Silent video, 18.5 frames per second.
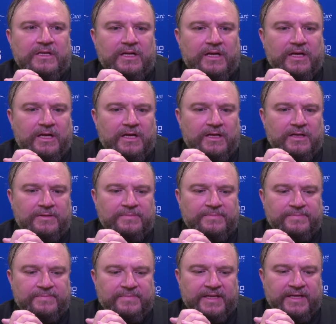
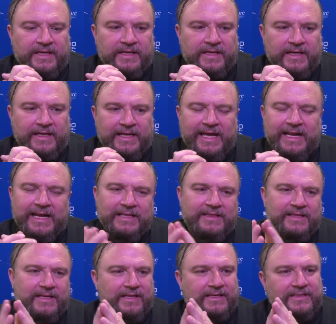And again, I
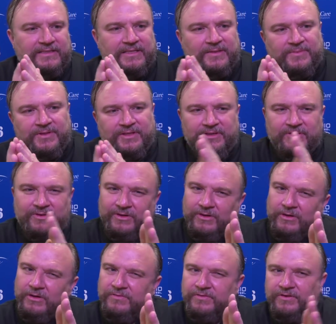think it's something you
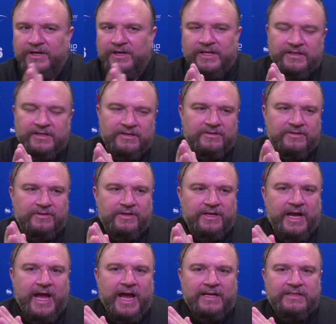can over and
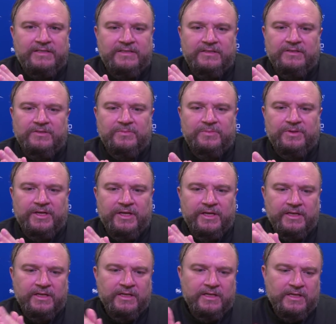underreact to.
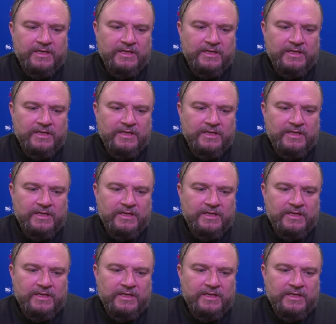But